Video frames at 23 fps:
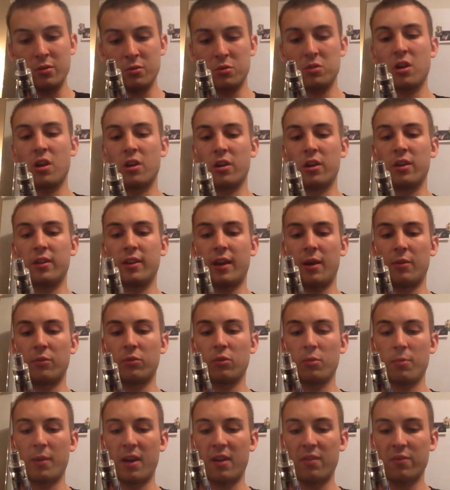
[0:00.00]
Turn it down
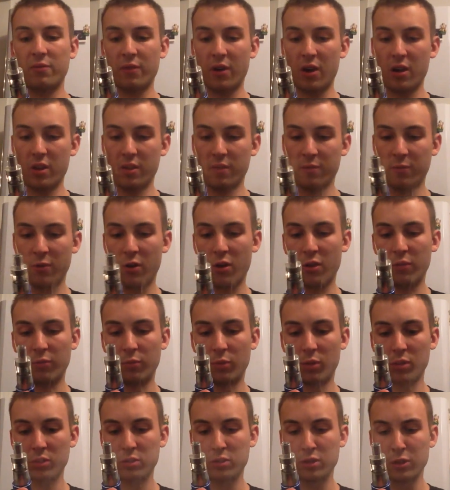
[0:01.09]
to about
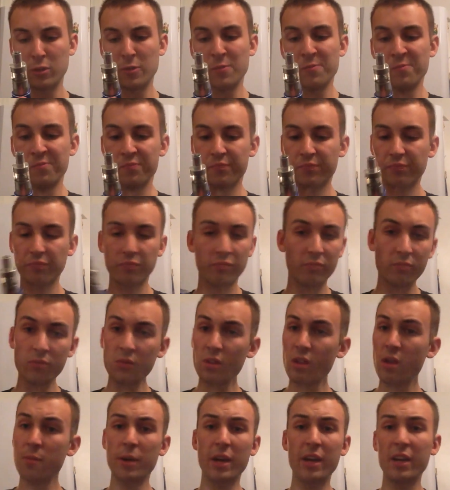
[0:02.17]
35W.
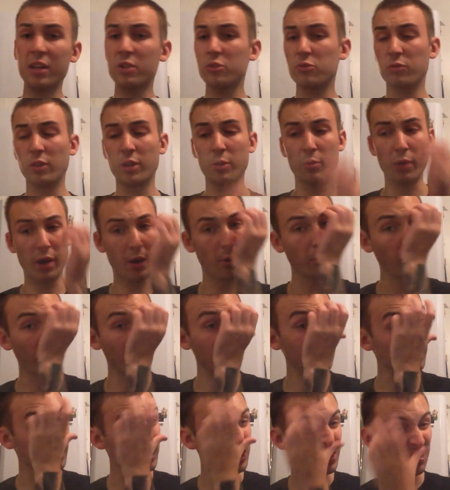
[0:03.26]
I mean, it hits really well,
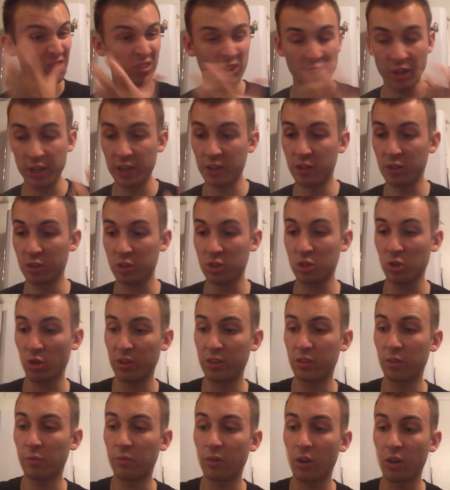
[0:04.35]
guys. It's a really good,
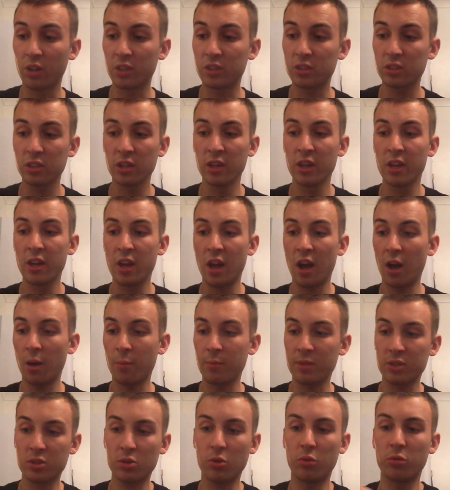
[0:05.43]
solid device.
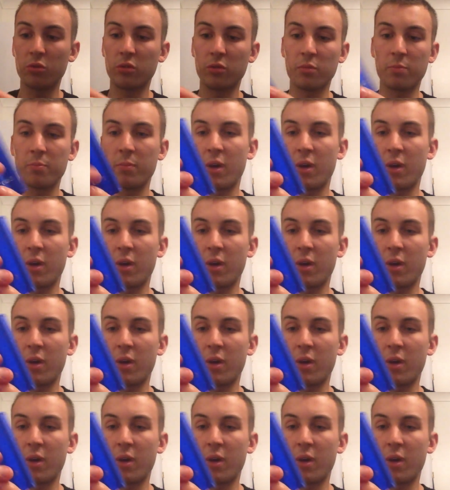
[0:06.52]
It's got all your